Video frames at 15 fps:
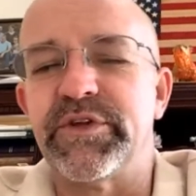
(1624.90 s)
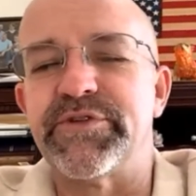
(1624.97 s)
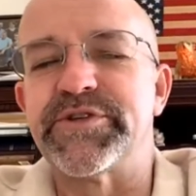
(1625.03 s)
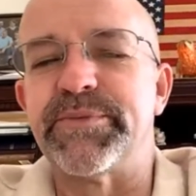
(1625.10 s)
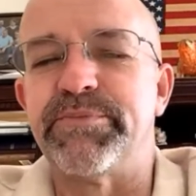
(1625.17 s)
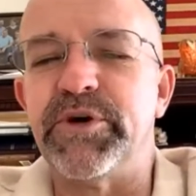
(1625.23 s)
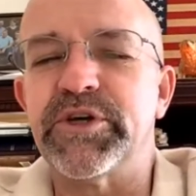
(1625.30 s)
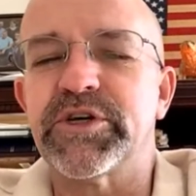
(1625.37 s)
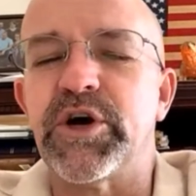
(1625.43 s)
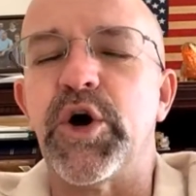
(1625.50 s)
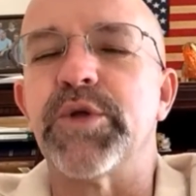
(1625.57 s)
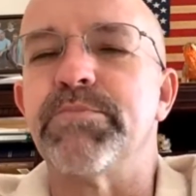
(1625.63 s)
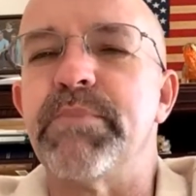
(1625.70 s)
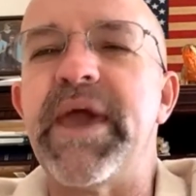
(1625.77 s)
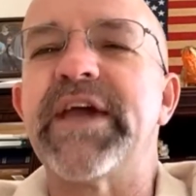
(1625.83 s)
there's a book
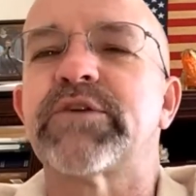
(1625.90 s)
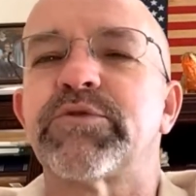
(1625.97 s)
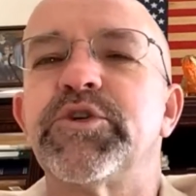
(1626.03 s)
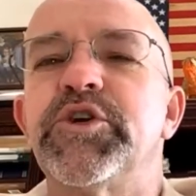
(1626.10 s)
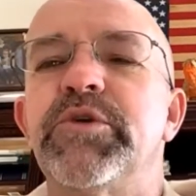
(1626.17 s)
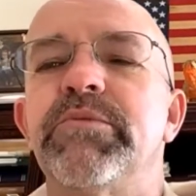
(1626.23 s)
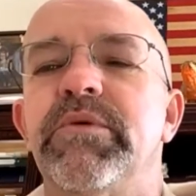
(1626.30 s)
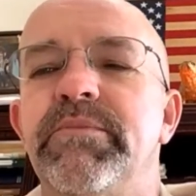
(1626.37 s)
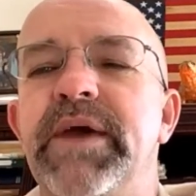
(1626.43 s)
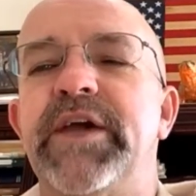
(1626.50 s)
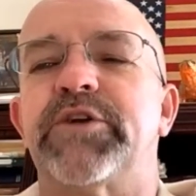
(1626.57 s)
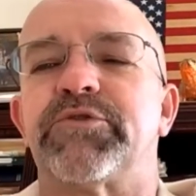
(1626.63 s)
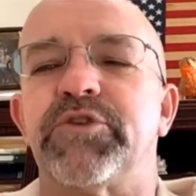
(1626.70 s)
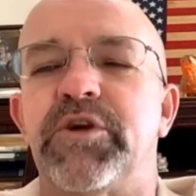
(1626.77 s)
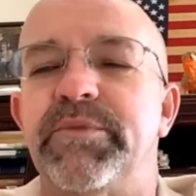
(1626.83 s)
called Make Room,
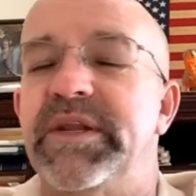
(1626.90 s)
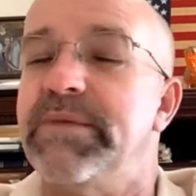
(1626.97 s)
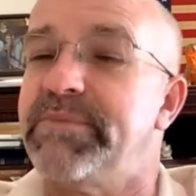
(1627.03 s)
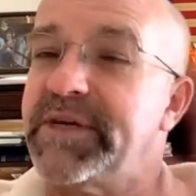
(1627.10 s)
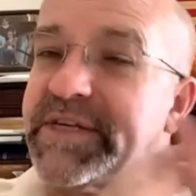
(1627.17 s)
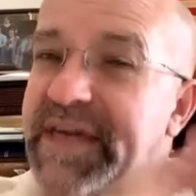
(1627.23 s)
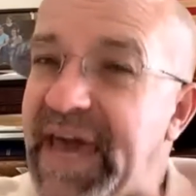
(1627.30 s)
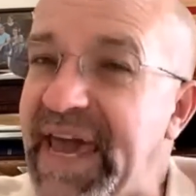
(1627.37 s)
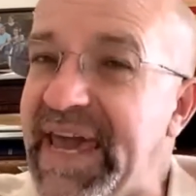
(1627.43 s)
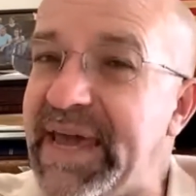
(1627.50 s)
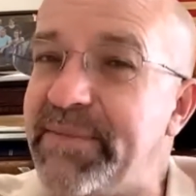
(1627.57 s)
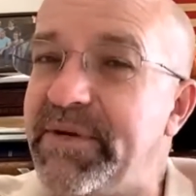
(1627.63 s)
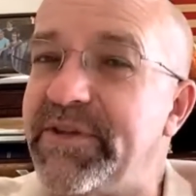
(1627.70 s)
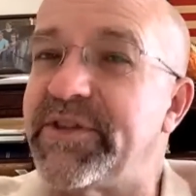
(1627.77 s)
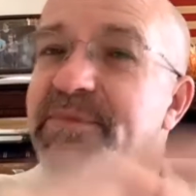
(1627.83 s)
Make Room, and it
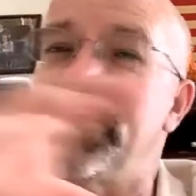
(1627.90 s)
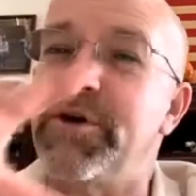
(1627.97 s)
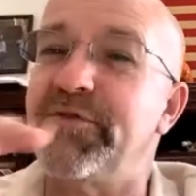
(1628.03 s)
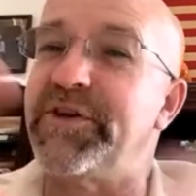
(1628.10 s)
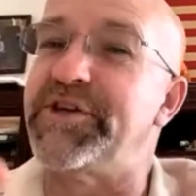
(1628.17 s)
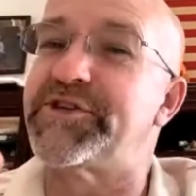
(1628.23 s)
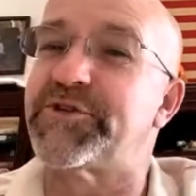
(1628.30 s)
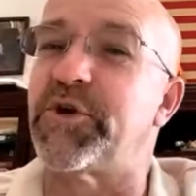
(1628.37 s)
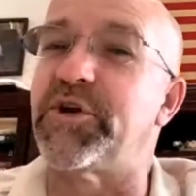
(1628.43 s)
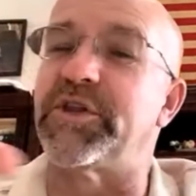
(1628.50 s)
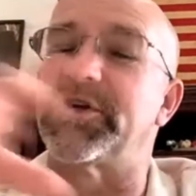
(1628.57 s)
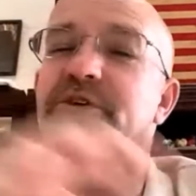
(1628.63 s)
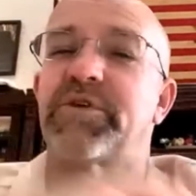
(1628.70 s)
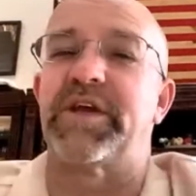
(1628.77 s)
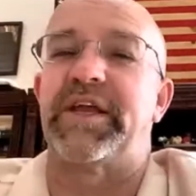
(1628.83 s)
became the movie
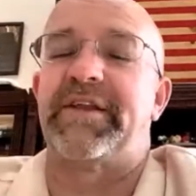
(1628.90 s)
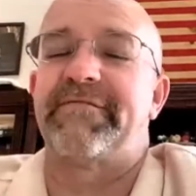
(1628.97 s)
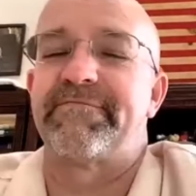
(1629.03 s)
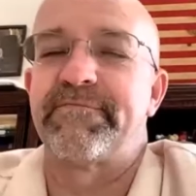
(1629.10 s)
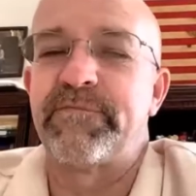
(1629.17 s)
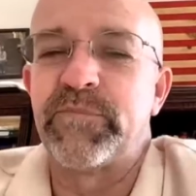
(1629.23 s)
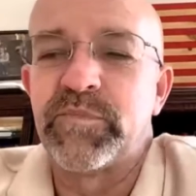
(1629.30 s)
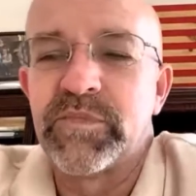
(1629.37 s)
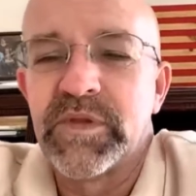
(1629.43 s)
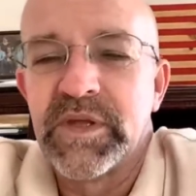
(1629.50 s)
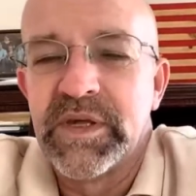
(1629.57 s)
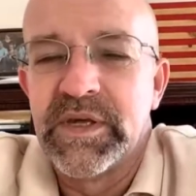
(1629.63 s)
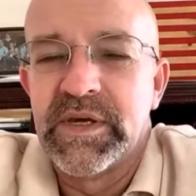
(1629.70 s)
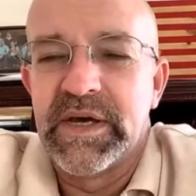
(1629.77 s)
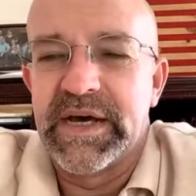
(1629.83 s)
Soylent Green.
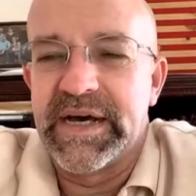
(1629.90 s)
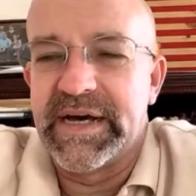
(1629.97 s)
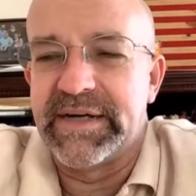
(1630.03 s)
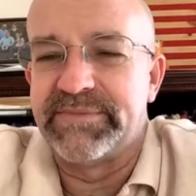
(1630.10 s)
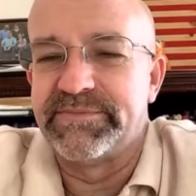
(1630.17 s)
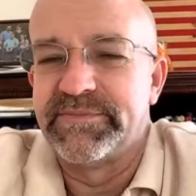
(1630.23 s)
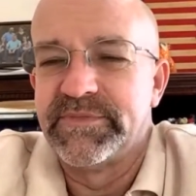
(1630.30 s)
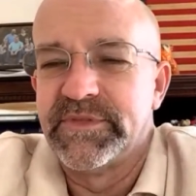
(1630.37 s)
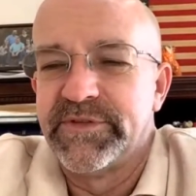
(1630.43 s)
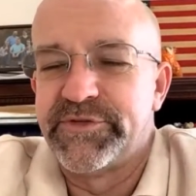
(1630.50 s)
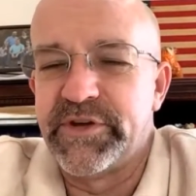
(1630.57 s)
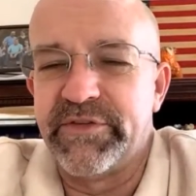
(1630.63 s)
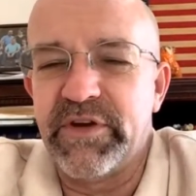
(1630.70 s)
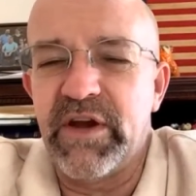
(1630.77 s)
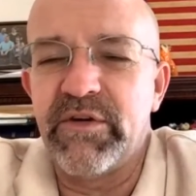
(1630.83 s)
So
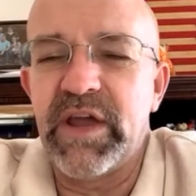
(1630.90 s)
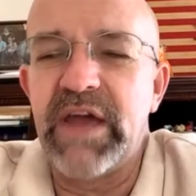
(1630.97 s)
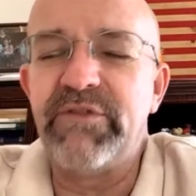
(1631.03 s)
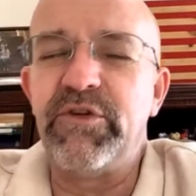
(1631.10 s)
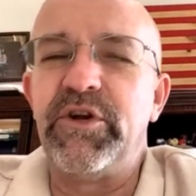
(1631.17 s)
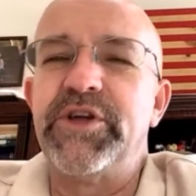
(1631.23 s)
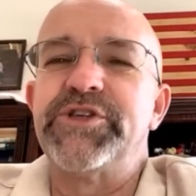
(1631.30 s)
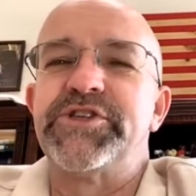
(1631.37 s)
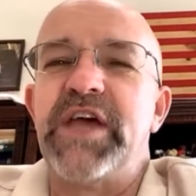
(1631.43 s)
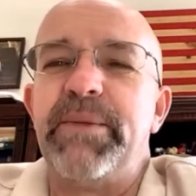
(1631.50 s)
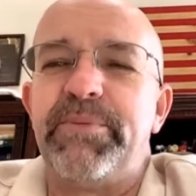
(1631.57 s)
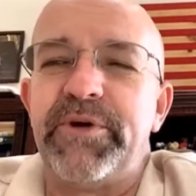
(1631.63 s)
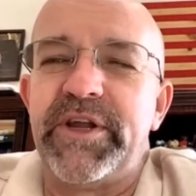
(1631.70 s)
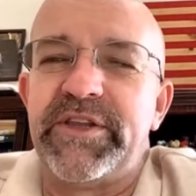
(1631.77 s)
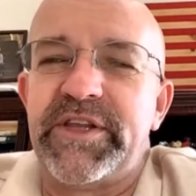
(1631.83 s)
if you're ever on
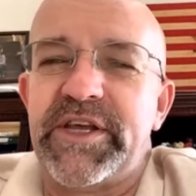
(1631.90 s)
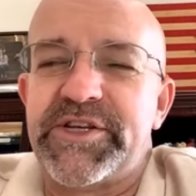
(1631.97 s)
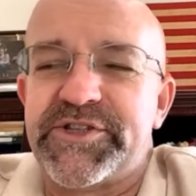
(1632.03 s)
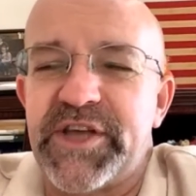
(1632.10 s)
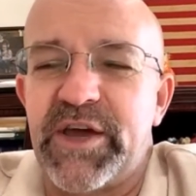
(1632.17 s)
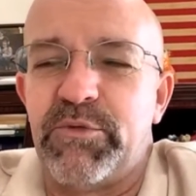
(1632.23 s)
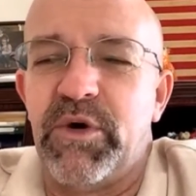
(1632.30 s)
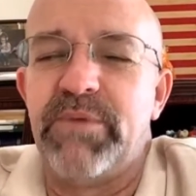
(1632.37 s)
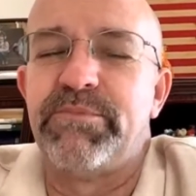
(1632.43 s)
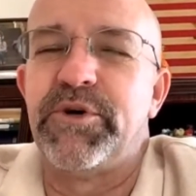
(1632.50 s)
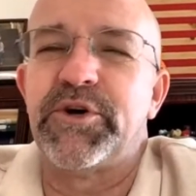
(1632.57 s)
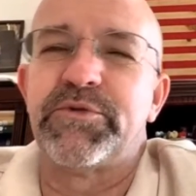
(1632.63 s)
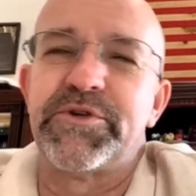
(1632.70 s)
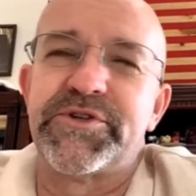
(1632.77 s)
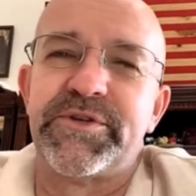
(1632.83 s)
Jeopardy and they say, what
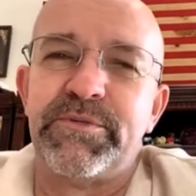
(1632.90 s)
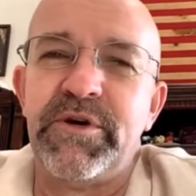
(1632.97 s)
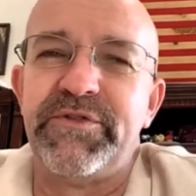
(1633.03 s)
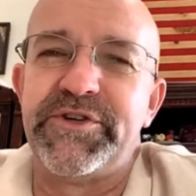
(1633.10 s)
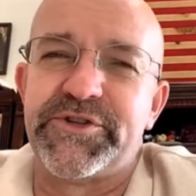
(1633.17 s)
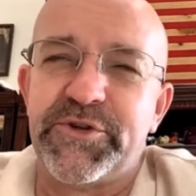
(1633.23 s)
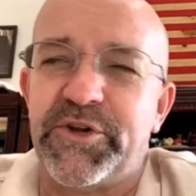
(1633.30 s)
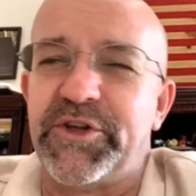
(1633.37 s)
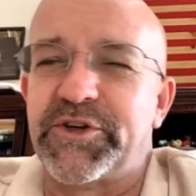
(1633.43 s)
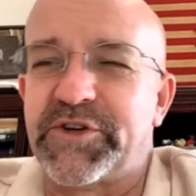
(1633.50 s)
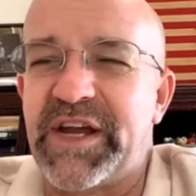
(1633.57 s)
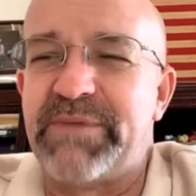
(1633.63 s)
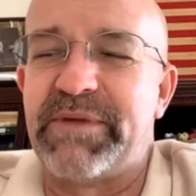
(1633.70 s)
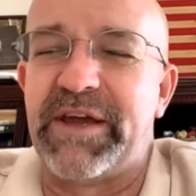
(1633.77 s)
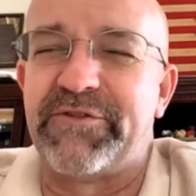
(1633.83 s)
book was the movie Soylent
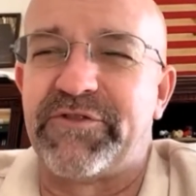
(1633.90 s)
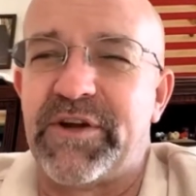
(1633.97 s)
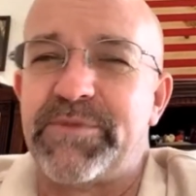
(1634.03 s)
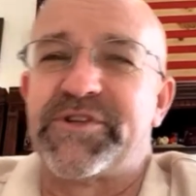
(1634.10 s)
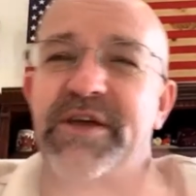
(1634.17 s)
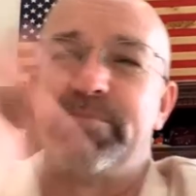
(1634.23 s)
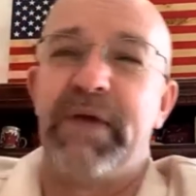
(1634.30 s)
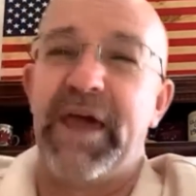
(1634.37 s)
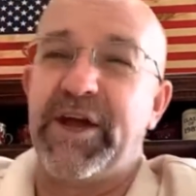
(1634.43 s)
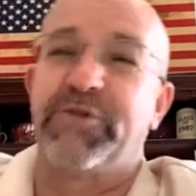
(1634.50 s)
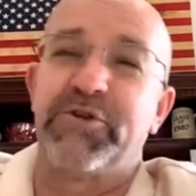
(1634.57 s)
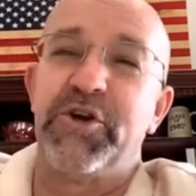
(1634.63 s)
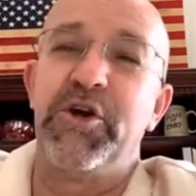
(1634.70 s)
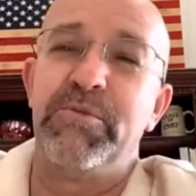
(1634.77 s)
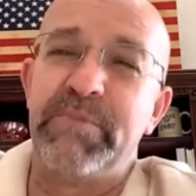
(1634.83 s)
Green made from? Say, Make
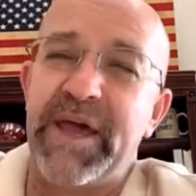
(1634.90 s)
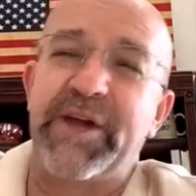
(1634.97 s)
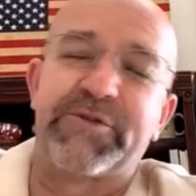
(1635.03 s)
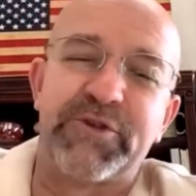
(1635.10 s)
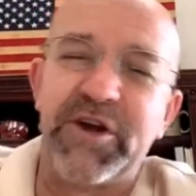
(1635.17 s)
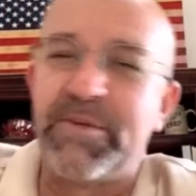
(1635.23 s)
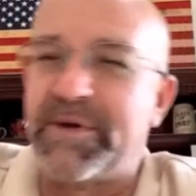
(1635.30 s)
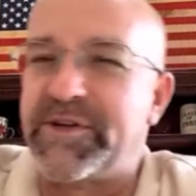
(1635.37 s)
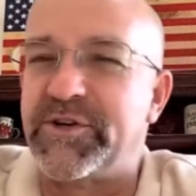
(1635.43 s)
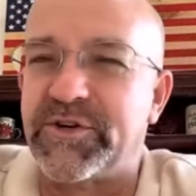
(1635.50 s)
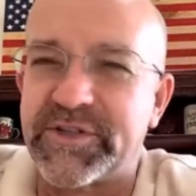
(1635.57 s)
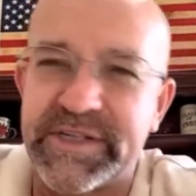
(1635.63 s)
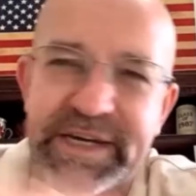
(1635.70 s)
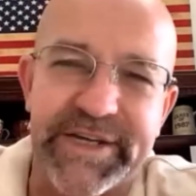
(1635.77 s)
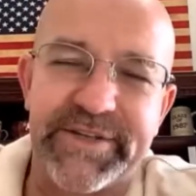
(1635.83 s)
Room, Make Room, and you'll
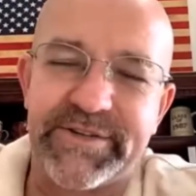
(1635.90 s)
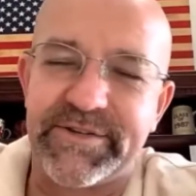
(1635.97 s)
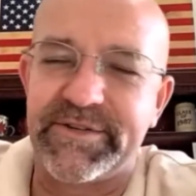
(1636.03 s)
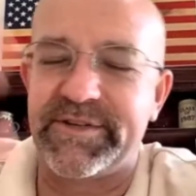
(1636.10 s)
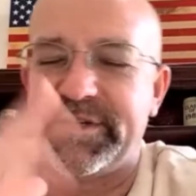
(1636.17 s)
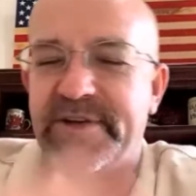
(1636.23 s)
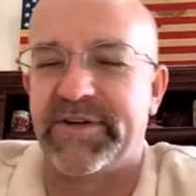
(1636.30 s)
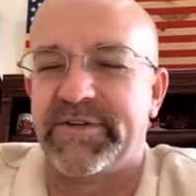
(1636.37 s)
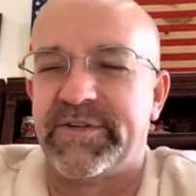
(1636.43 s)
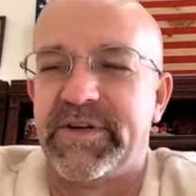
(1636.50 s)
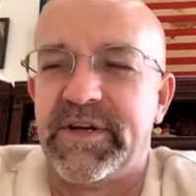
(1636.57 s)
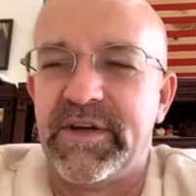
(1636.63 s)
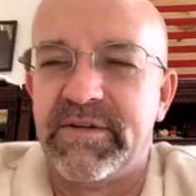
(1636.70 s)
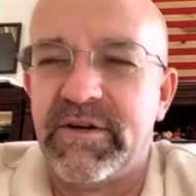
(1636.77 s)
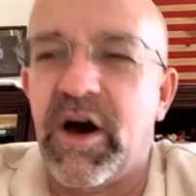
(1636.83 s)
get, you know,
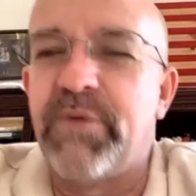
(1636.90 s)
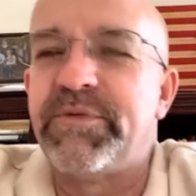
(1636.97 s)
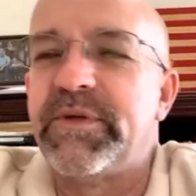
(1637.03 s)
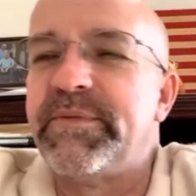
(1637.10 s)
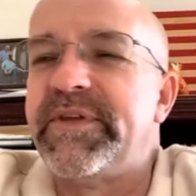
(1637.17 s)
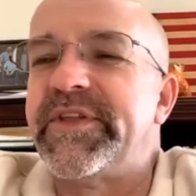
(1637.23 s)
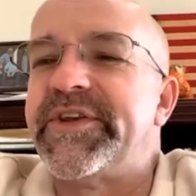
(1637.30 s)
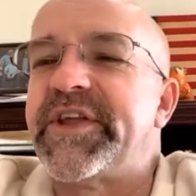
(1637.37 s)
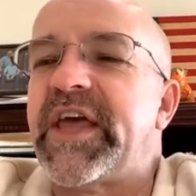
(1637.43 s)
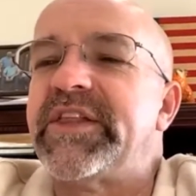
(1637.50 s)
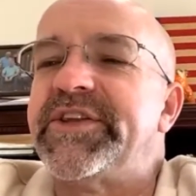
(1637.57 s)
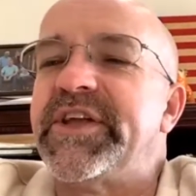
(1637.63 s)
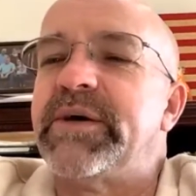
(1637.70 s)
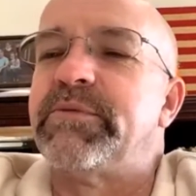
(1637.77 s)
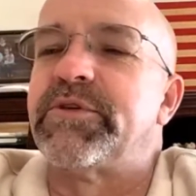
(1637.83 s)
hopefully be the Daily
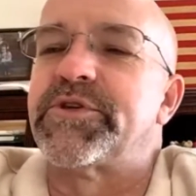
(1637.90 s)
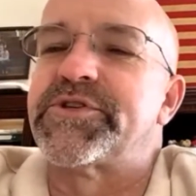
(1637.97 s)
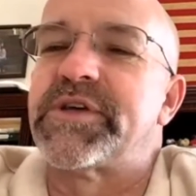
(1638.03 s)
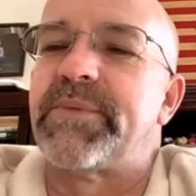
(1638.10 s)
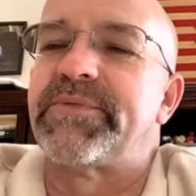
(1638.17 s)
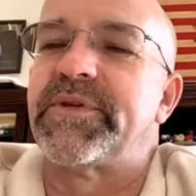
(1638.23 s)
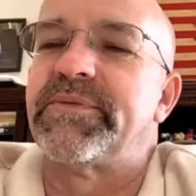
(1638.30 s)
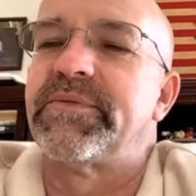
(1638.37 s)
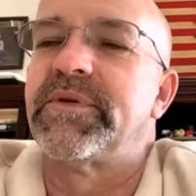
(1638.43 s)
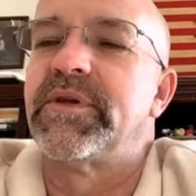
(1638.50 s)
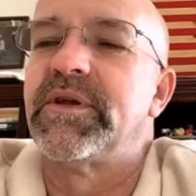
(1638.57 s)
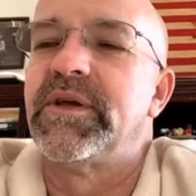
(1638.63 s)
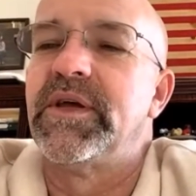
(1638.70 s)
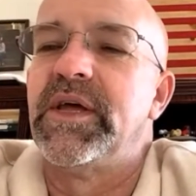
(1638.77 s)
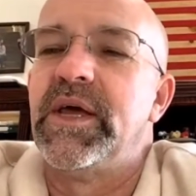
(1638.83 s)
Double or something.
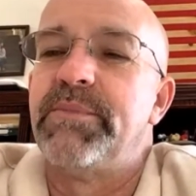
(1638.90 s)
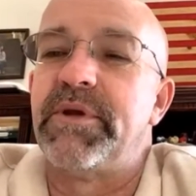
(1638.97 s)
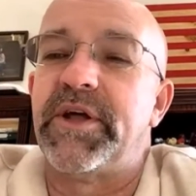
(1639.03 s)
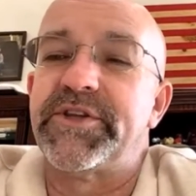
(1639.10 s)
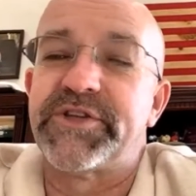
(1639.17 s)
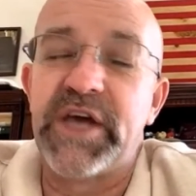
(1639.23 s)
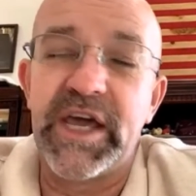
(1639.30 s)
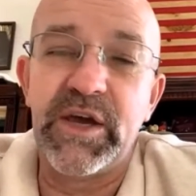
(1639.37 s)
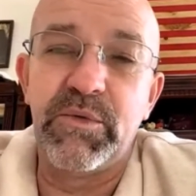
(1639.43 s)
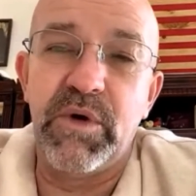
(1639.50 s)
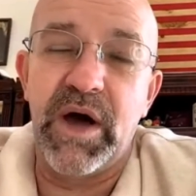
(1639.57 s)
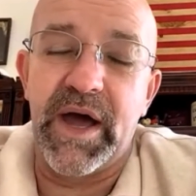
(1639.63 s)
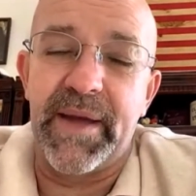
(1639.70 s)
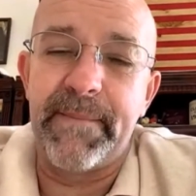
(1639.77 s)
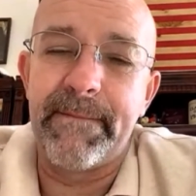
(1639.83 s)
But I'll tell you
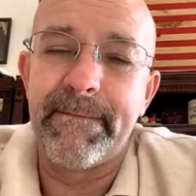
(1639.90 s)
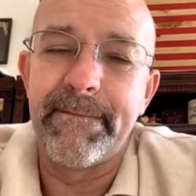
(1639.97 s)
what,